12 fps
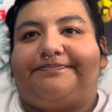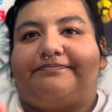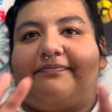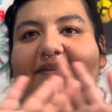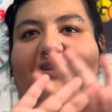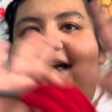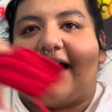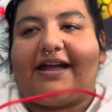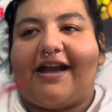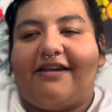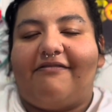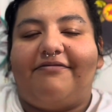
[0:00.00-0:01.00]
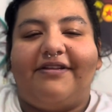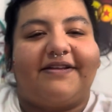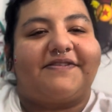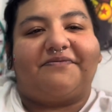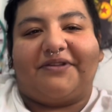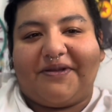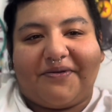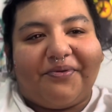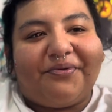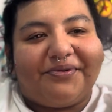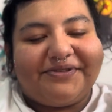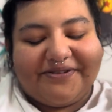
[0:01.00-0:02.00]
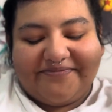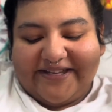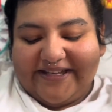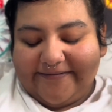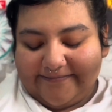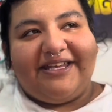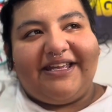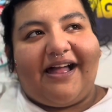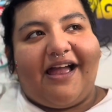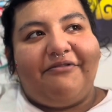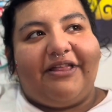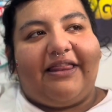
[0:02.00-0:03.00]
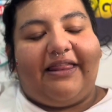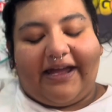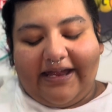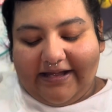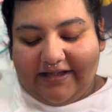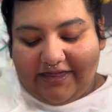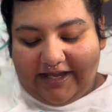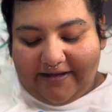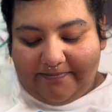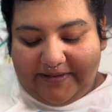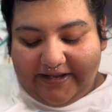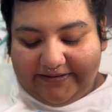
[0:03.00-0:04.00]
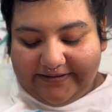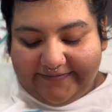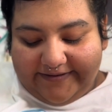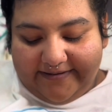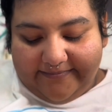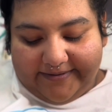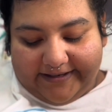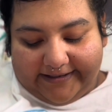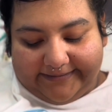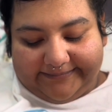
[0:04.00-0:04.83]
That kind of thing is really cool to me. I really like the appeal of it, but